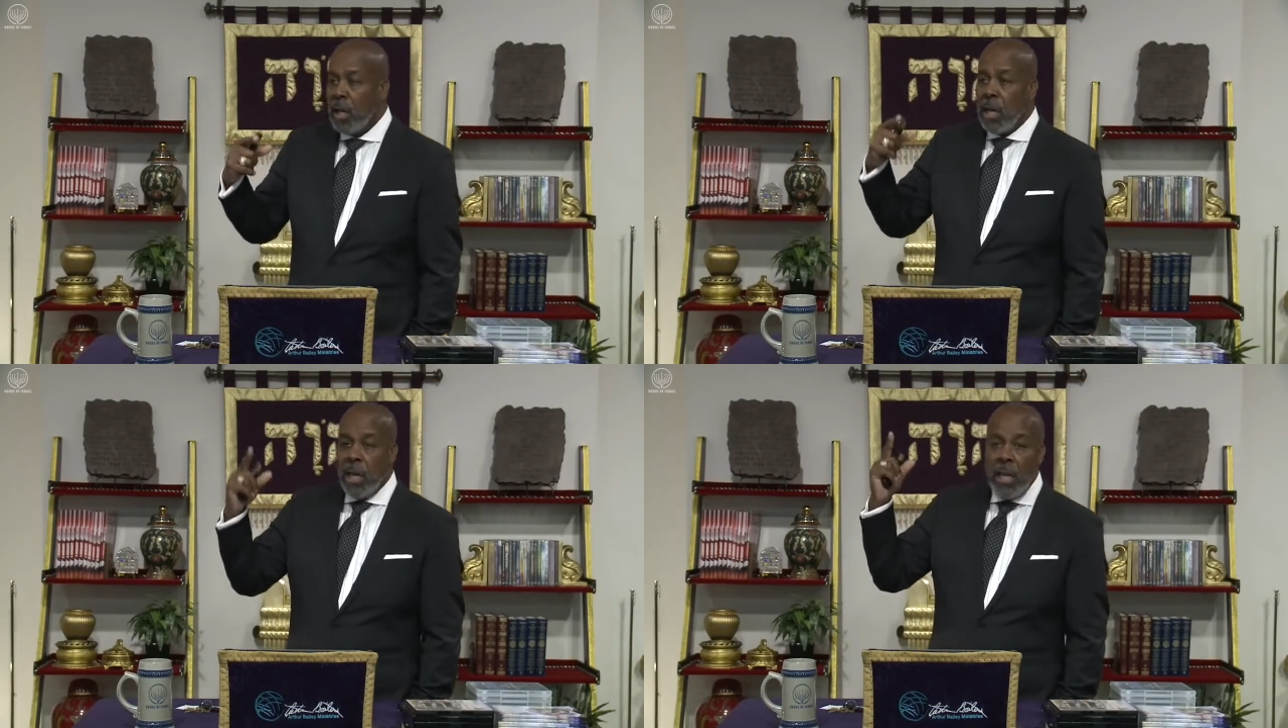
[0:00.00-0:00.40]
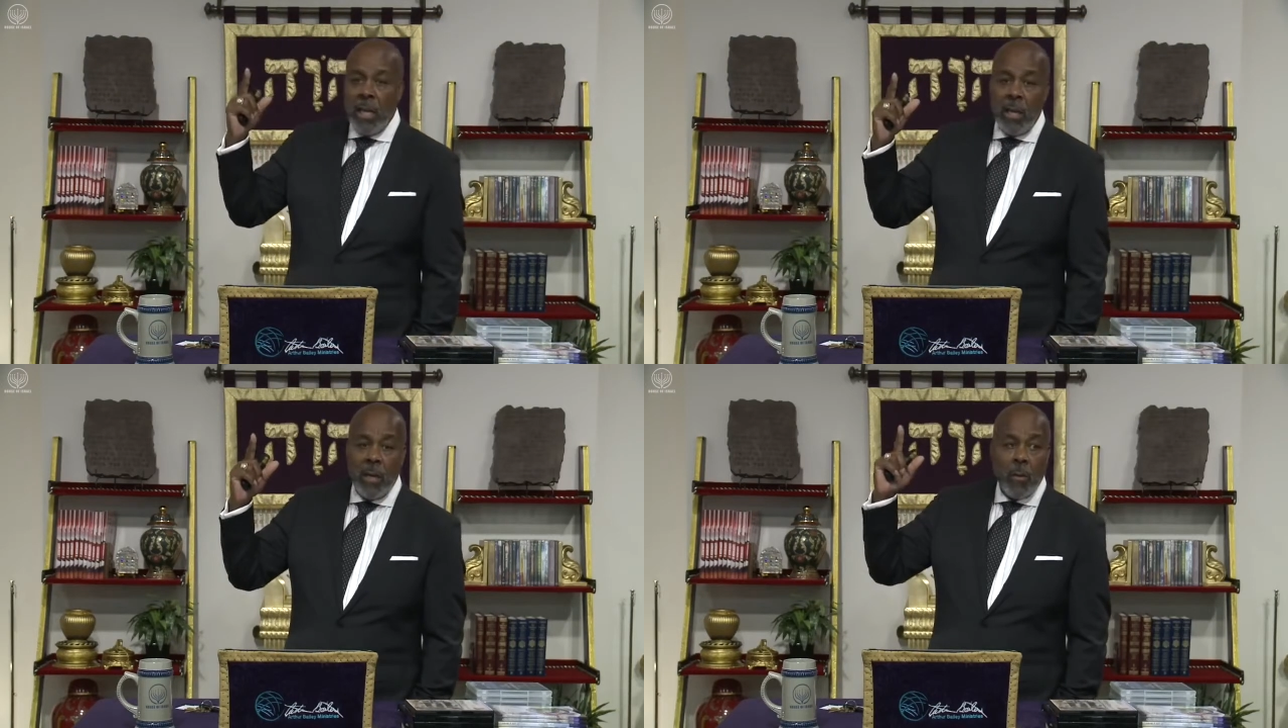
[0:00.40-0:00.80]

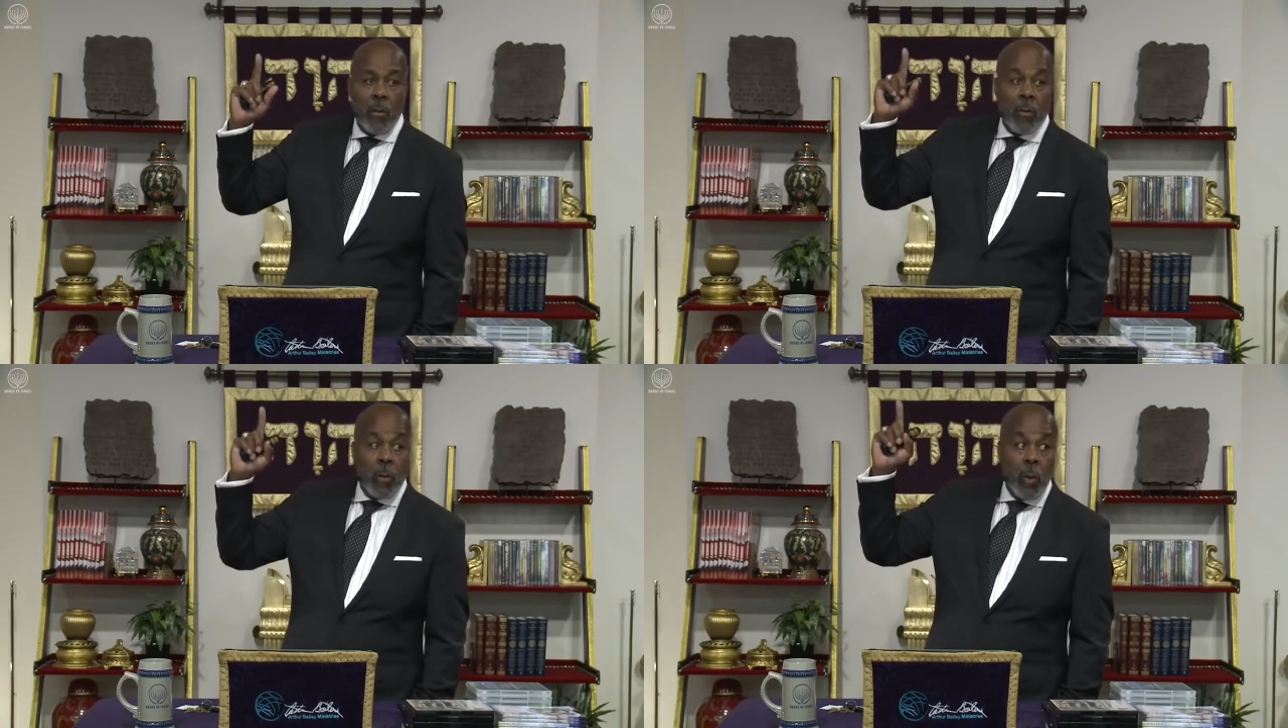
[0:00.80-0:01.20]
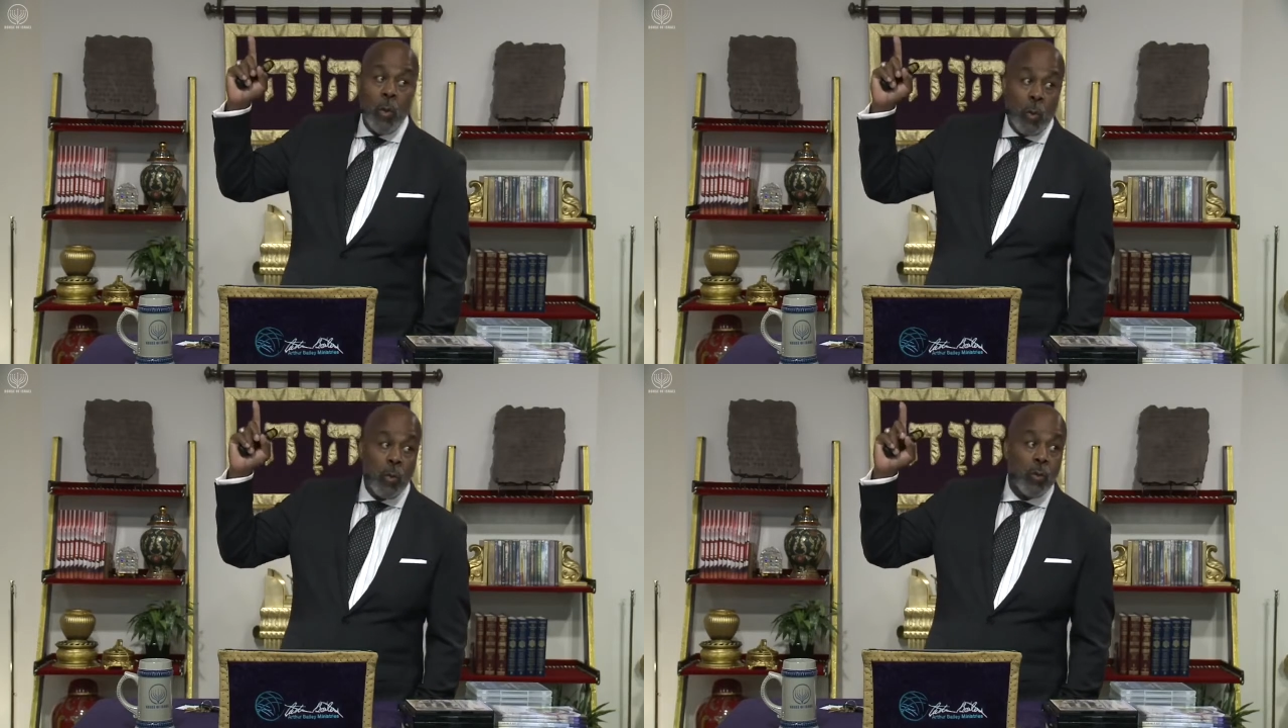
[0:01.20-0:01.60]
he
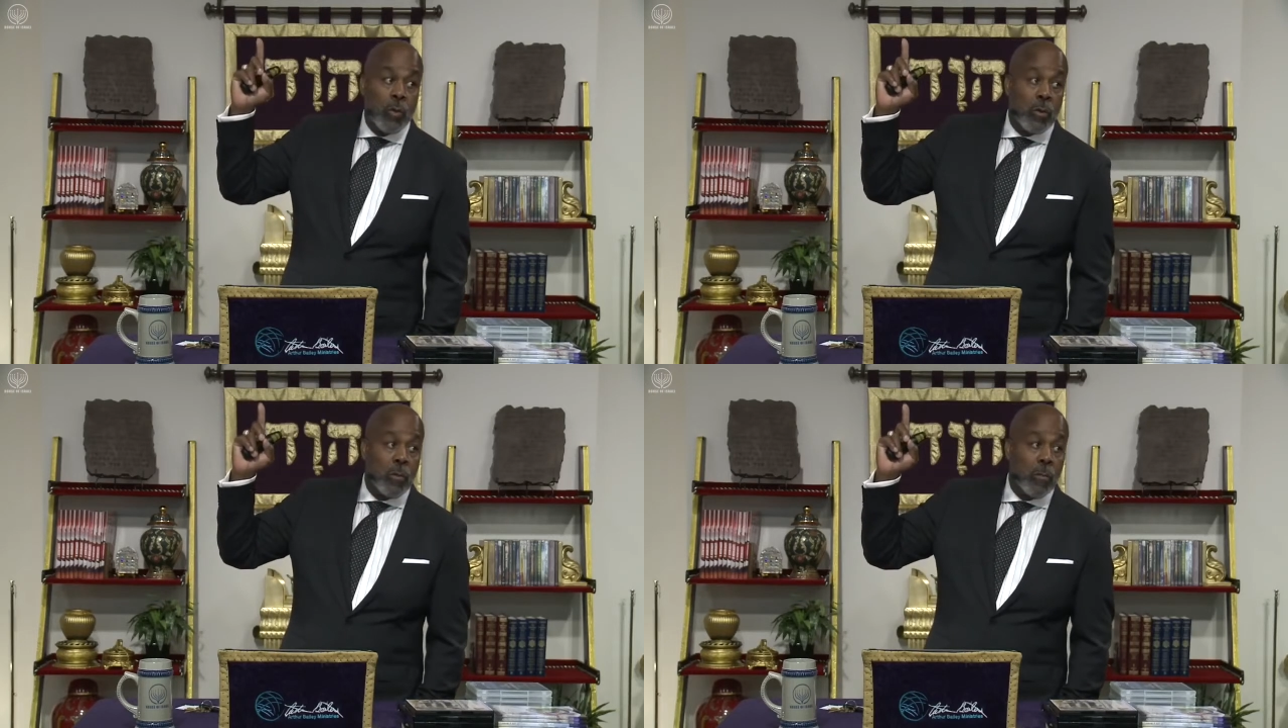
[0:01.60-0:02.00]
rules.